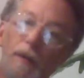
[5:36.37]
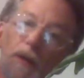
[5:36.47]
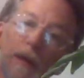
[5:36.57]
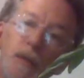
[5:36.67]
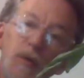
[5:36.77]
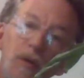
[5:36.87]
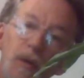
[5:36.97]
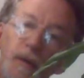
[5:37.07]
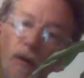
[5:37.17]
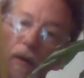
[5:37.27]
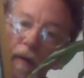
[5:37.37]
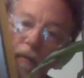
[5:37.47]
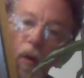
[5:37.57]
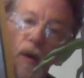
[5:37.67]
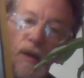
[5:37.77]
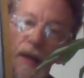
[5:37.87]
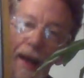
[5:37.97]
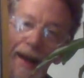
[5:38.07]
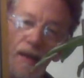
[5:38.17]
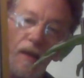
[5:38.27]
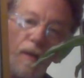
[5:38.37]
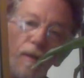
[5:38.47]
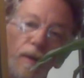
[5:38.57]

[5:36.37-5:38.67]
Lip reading: I'm sure you've heard of Morris Katz.